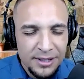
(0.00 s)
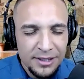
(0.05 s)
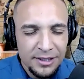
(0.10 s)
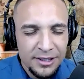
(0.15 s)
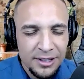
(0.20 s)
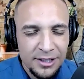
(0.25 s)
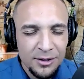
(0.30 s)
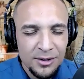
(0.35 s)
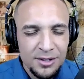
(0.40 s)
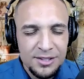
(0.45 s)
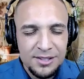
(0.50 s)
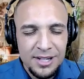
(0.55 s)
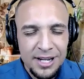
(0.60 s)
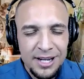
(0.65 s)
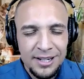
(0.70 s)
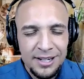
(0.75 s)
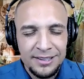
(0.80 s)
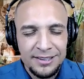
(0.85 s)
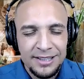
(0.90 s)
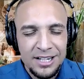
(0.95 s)
It's kind
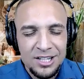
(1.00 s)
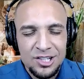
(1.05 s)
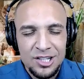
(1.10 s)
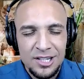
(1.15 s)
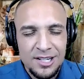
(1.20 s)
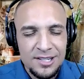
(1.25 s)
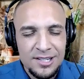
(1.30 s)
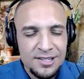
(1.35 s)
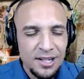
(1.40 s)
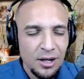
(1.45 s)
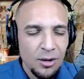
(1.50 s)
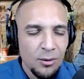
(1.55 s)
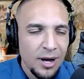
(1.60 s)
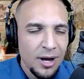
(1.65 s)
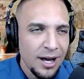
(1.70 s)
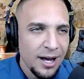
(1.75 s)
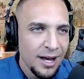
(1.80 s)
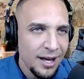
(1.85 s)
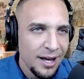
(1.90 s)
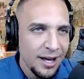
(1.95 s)
of like that je ne sais
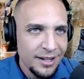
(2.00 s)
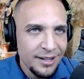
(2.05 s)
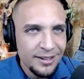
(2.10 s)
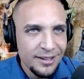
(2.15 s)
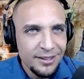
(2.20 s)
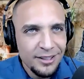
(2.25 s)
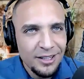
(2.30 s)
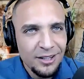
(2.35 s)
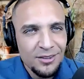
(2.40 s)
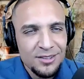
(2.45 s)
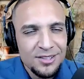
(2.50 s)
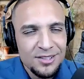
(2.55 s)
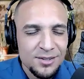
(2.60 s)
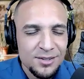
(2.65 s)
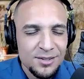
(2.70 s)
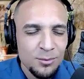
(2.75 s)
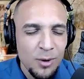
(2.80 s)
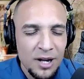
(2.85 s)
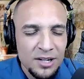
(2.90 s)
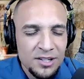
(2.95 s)
quoi,
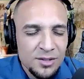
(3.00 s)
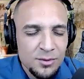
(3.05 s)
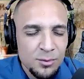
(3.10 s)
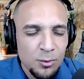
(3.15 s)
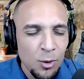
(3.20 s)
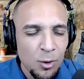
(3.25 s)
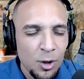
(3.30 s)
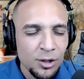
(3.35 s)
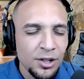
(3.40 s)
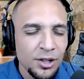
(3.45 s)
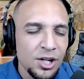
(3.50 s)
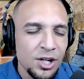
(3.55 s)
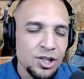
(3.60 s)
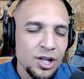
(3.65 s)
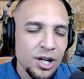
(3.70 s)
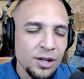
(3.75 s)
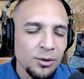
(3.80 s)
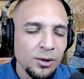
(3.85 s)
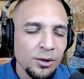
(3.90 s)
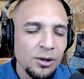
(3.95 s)
just water in
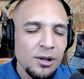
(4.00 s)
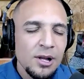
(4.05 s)
general.